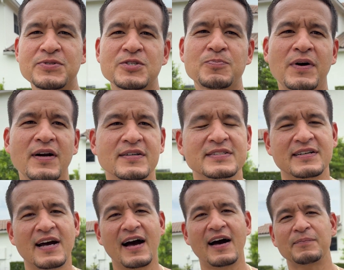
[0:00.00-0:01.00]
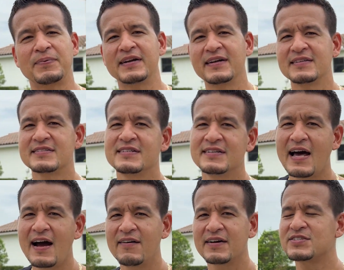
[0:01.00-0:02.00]
this product on hot panels in
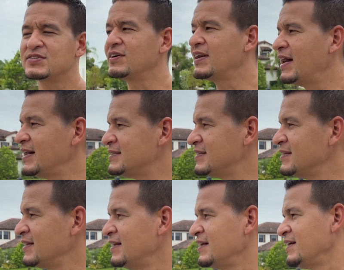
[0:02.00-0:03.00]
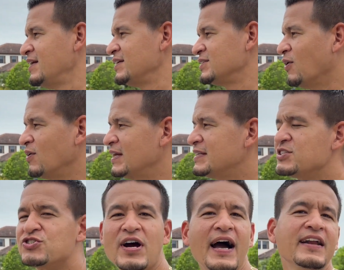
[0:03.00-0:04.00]
direct sunlight. Don't let it
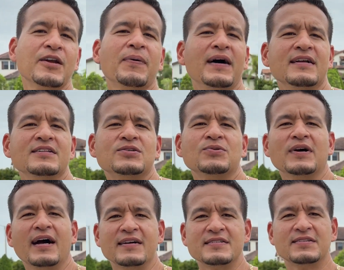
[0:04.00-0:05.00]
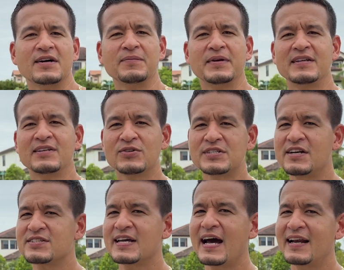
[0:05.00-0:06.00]
dry on the panel too guys, you know what I mean? Those are
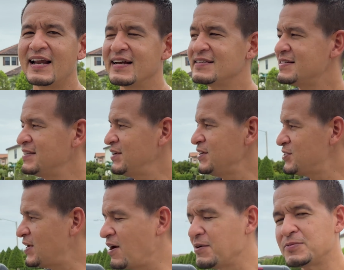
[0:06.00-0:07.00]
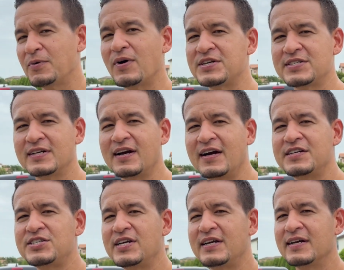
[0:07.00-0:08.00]
just guidelines. You should always be washing your car in the
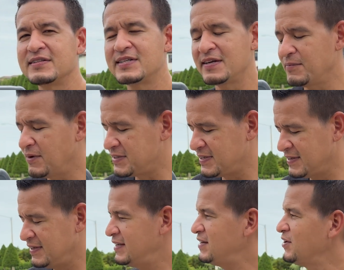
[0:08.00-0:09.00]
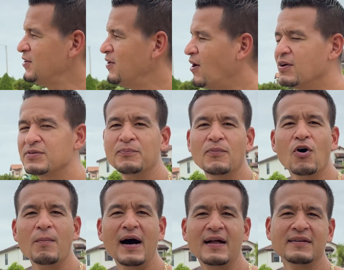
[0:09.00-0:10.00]
shade and thing, but you don't know,
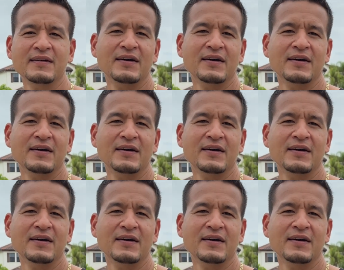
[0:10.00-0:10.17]
mobile,